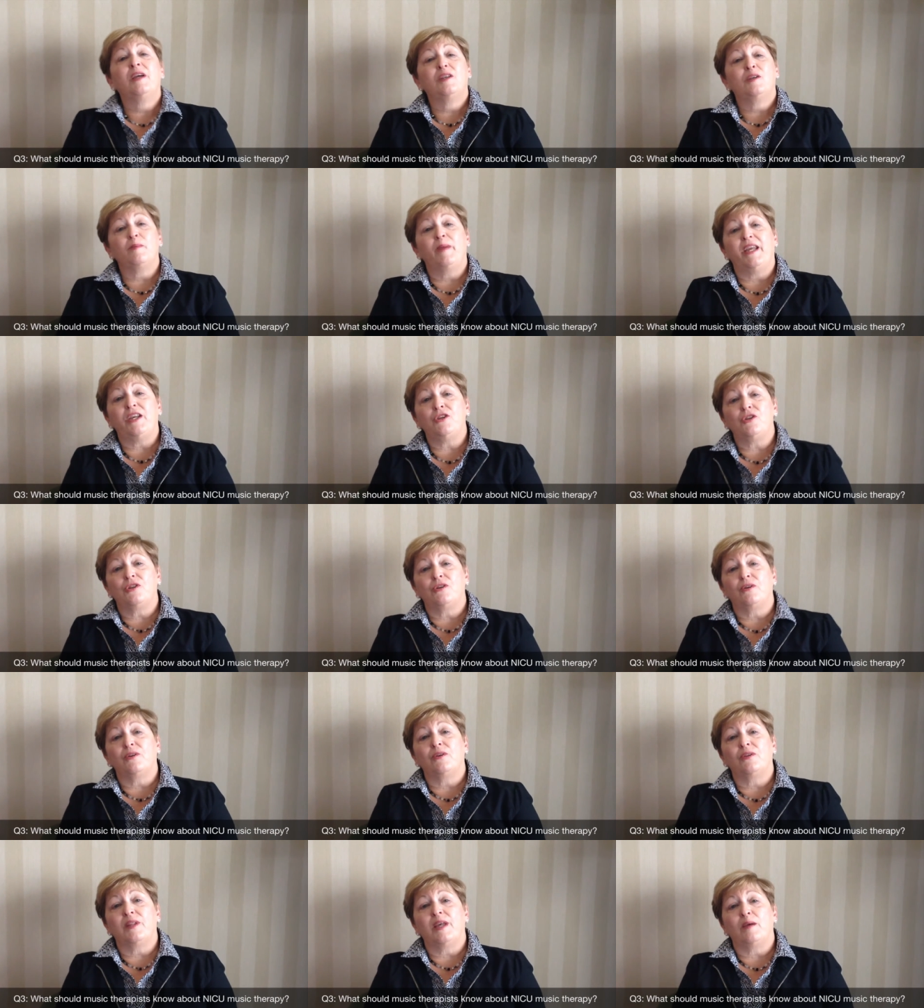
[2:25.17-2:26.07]
to make
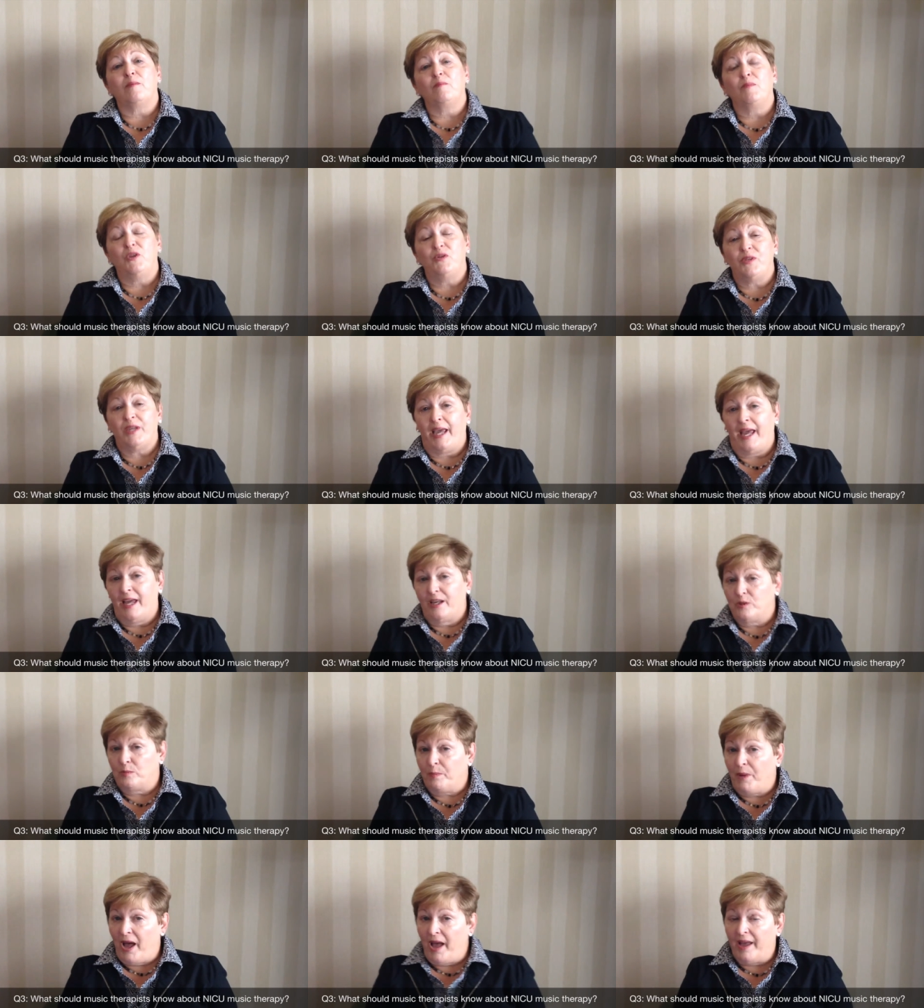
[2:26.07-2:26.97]
sure that music
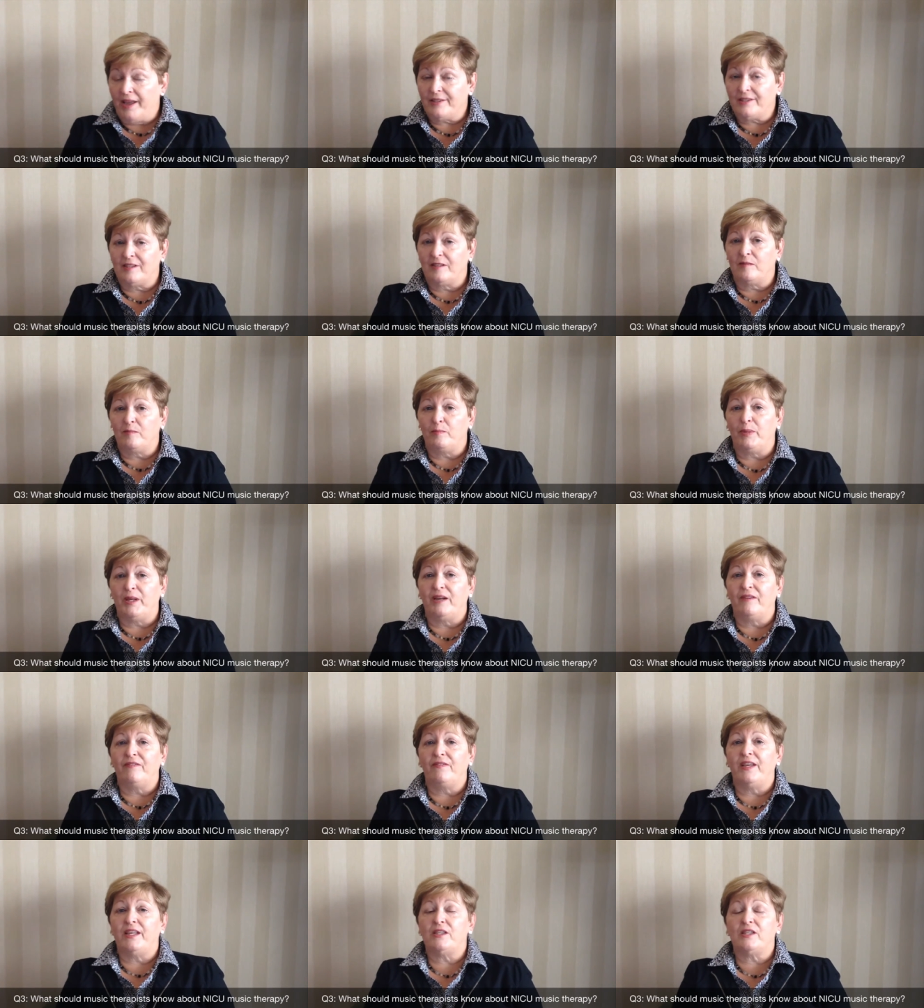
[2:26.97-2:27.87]
has positive
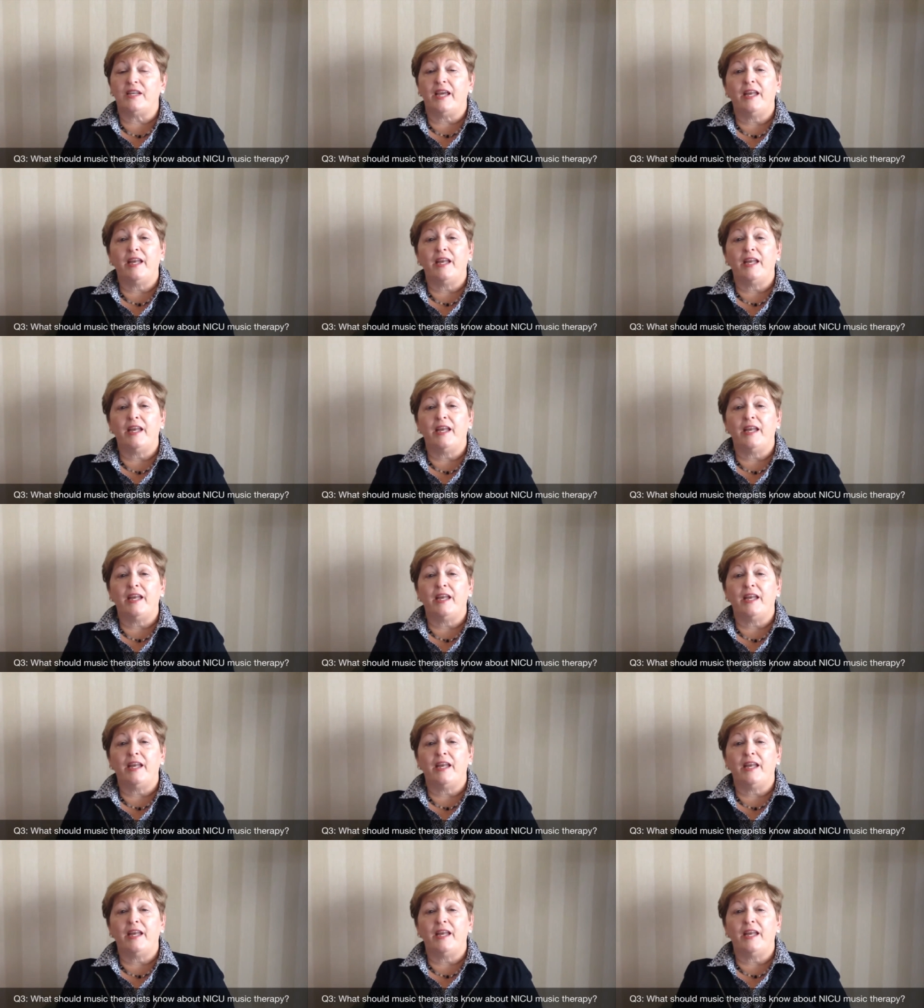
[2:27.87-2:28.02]
benefits